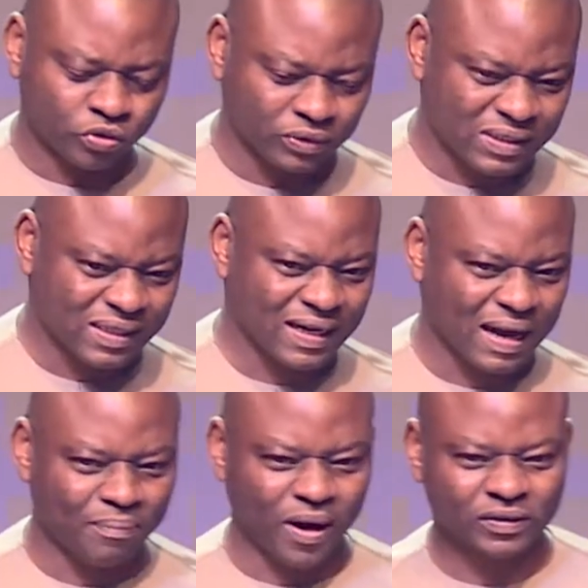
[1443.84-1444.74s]
to think
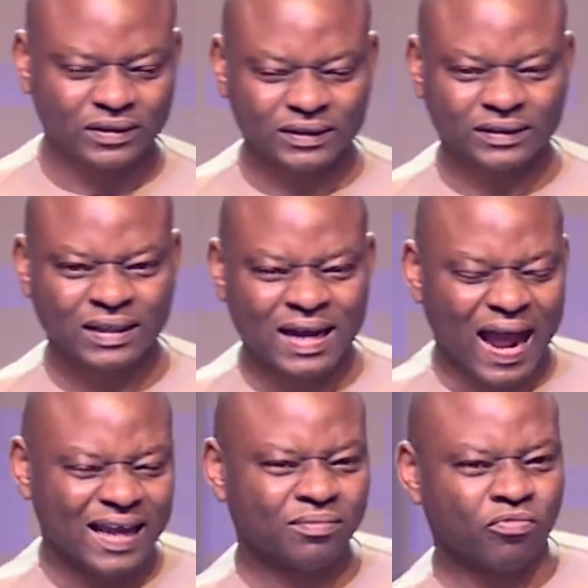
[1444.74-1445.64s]
about it,
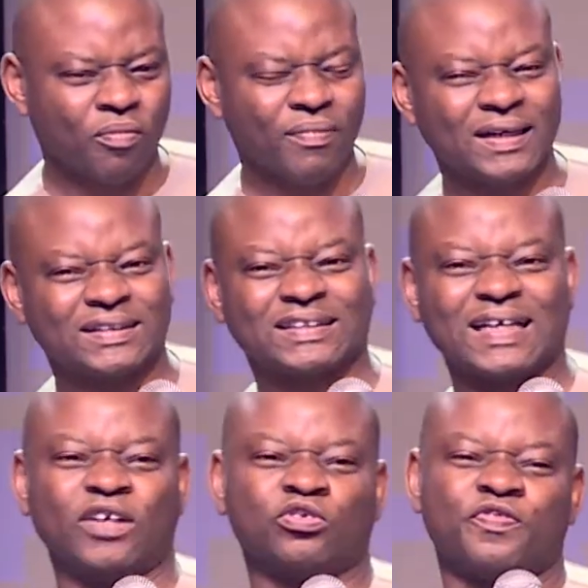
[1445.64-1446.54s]
and the moment she
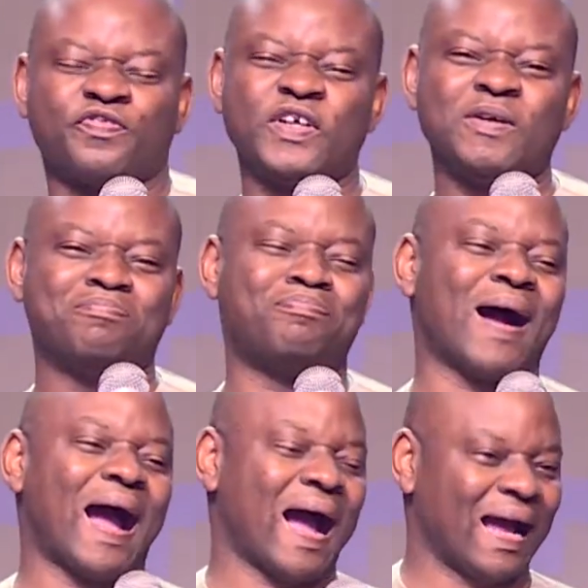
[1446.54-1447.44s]
started to feel
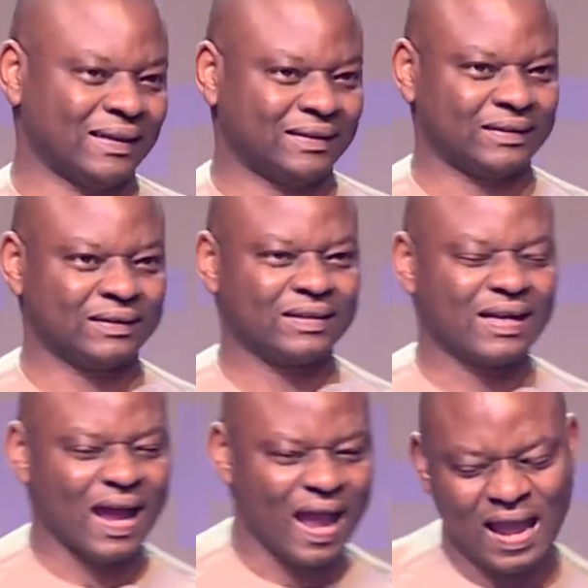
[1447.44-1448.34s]
bad,
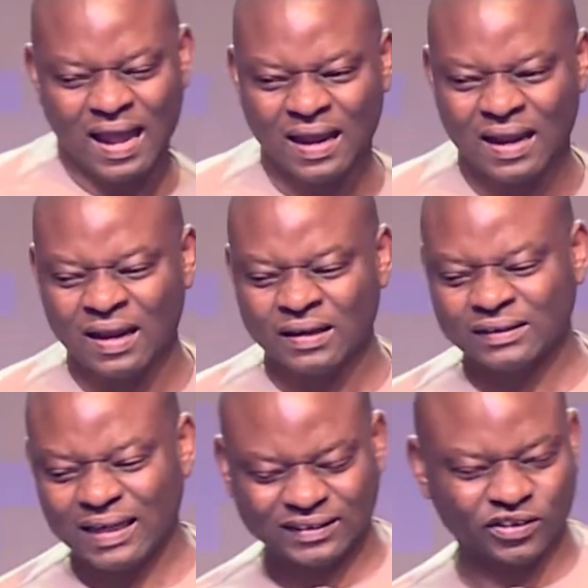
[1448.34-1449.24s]

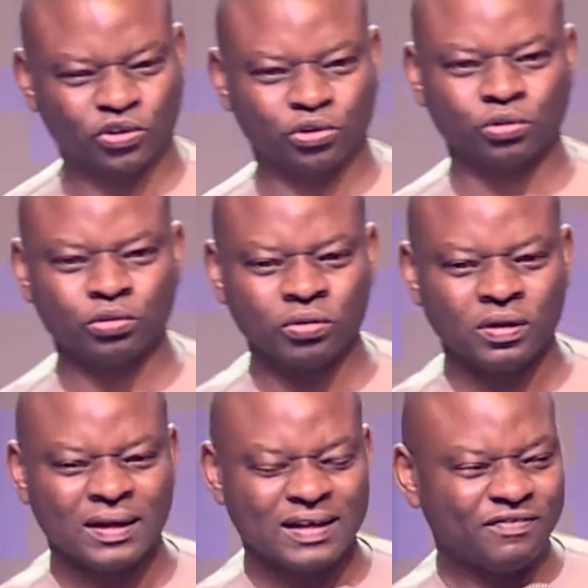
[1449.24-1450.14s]
that is true.
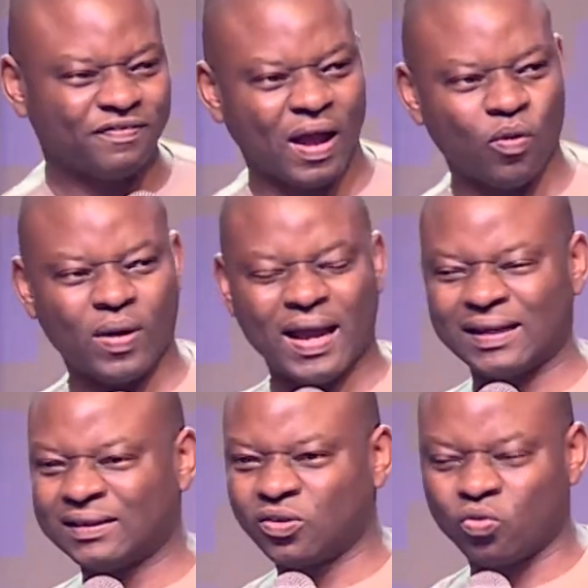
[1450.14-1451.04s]
If I were
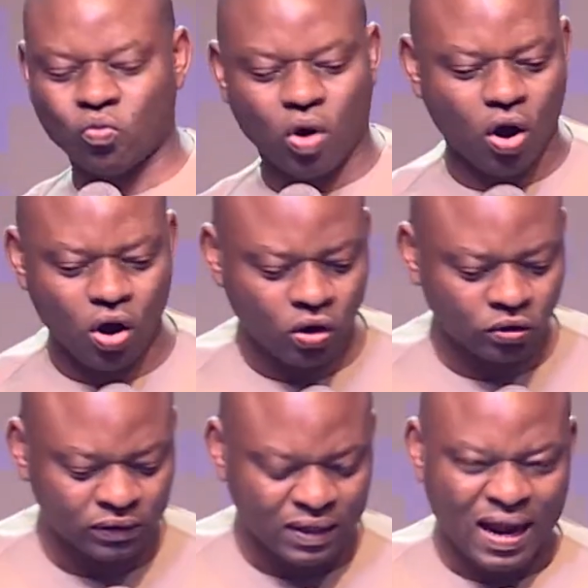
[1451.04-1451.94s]
in the
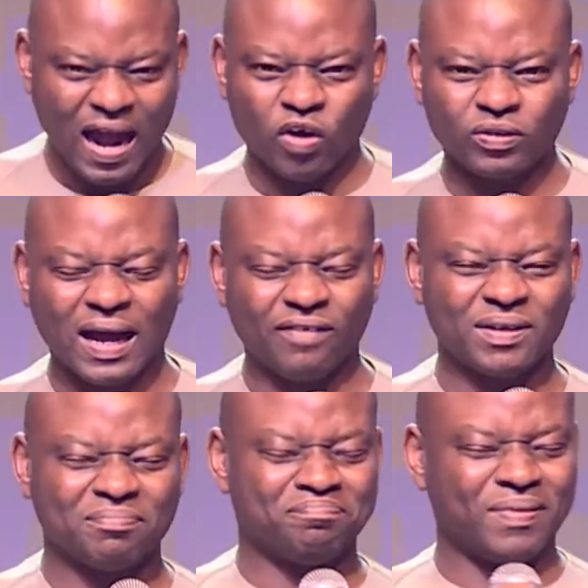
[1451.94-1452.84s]
world, I would have
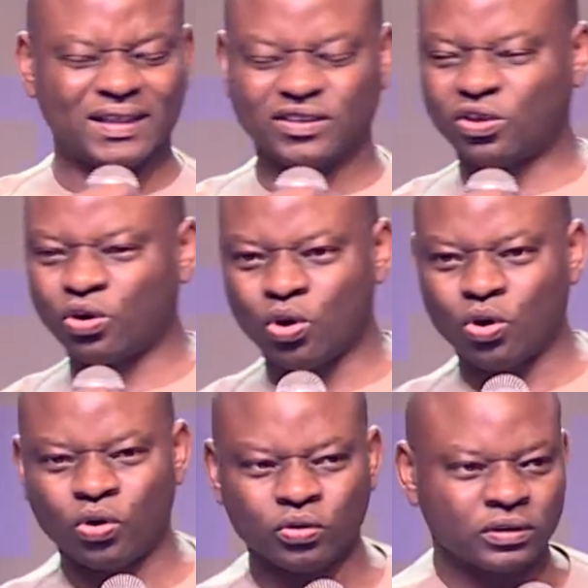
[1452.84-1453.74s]
the best
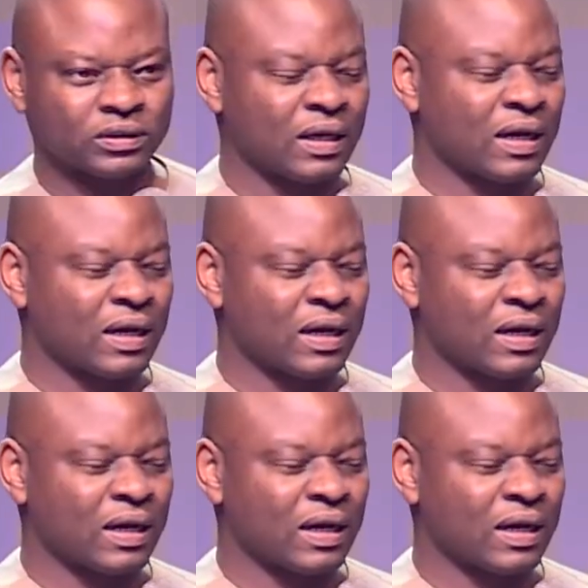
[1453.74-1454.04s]
clothes.